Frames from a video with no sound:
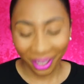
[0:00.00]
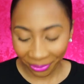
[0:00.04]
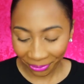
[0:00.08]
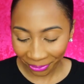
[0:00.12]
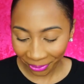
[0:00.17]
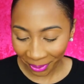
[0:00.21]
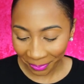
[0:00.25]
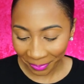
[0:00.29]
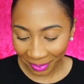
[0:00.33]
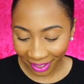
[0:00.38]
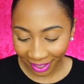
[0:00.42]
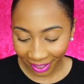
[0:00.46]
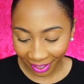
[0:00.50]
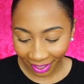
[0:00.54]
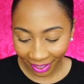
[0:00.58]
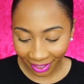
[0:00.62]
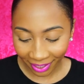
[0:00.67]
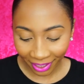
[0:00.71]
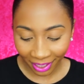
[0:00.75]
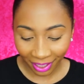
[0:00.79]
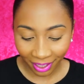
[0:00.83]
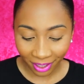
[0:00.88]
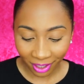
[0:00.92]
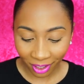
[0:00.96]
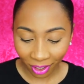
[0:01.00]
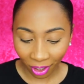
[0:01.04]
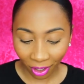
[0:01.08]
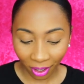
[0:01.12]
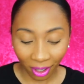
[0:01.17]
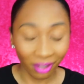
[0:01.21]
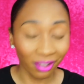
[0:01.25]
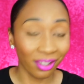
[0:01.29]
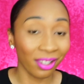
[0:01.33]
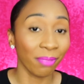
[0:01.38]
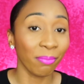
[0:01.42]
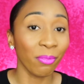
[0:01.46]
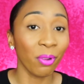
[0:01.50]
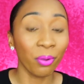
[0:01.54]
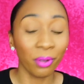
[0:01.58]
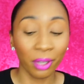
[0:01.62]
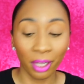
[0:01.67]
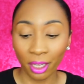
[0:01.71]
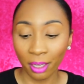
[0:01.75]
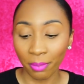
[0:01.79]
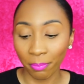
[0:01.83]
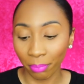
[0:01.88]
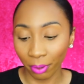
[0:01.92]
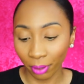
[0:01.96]
for it because it is called
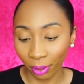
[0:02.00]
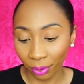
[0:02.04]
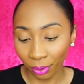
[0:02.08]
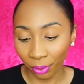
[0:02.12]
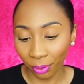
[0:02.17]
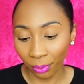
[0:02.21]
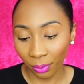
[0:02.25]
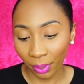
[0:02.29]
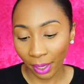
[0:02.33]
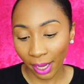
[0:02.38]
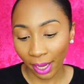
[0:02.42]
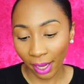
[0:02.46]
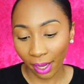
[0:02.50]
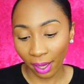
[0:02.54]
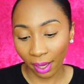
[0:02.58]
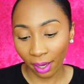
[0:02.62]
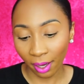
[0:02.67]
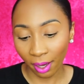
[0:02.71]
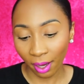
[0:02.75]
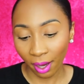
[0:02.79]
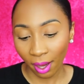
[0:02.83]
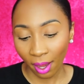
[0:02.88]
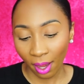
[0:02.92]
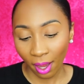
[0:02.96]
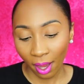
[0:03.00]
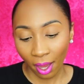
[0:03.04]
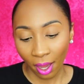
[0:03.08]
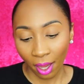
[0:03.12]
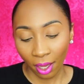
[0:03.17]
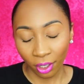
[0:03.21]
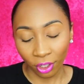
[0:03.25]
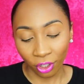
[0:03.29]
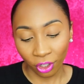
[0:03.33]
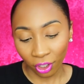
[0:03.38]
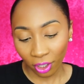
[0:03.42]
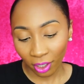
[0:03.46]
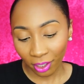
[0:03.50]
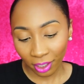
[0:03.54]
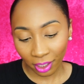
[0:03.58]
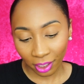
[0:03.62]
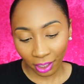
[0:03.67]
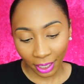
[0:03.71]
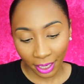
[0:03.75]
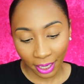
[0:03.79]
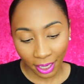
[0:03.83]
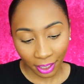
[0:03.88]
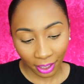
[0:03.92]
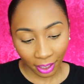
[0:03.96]
Smoky Blue, and just
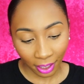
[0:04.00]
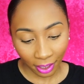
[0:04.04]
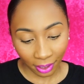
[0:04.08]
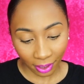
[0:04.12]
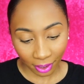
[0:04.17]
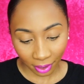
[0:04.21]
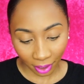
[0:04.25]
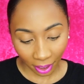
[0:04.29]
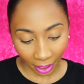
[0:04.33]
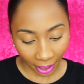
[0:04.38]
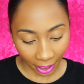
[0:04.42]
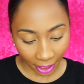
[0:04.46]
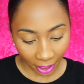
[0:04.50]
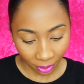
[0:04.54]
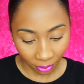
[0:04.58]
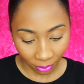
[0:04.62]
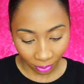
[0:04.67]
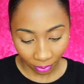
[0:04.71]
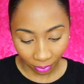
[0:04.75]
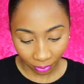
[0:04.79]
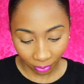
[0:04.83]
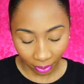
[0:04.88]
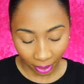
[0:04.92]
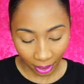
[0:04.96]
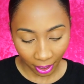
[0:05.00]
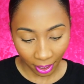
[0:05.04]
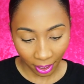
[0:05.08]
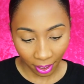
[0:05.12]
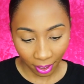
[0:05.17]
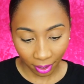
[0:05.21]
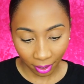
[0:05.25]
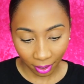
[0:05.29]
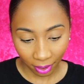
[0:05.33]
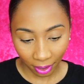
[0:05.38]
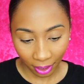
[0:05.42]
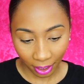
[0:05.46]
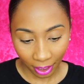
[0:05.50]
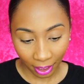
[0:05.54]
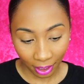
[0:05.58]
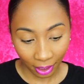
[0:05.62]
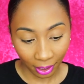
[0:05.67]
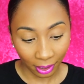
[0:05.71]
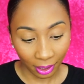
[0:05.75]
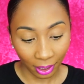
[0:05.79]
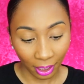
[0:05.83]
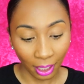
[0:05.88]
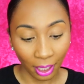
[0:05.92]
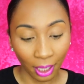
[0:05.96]
like its title, it
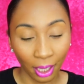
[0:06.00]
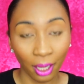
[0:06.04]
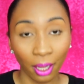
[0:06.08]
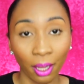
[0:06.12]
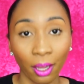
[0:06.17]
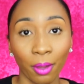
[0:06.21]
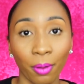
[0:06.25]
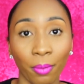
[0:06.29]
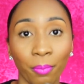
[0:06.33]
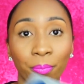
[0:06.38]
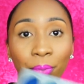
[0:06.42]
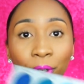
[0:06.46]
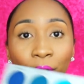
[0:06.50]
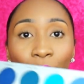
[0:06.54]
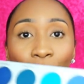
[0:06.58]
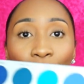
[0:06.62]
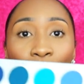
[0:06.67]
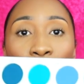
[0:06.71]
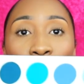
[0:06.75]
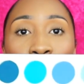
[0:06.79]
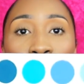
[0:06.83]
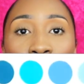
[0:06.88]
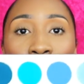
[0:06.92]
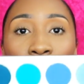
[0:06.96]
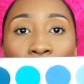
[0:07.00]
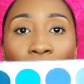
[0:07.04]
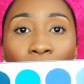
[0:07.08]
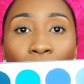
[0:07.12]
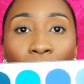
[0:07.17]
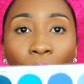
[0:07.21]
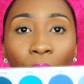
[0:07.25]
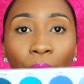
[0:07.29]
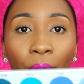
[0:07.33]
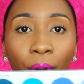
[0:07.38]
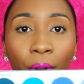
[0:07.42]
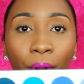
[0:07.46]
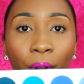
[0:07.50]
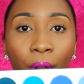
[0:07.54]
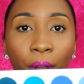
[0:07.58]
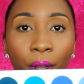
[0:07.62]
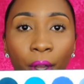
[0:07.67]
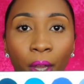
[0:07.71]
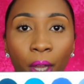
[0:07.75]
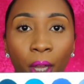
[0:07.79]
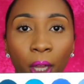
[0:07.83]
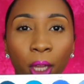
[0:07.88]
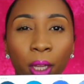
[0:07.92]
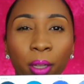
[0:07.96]
is a beautiful,
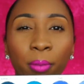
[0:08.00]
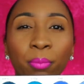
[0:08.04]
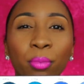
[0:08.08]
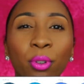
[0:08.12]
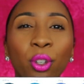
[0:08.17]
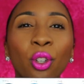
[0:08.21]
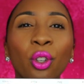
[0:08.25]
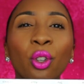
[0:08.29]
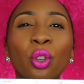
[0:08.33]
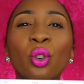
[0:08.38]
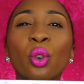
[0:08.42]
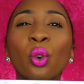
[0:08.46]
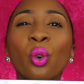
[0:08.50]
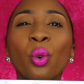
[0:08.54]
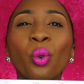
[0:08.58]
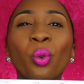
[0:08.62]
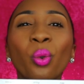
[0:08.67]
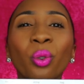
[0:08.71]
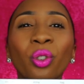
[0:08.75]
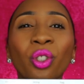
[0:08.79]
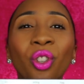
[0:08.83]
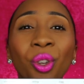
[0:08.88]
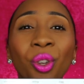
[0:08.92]
this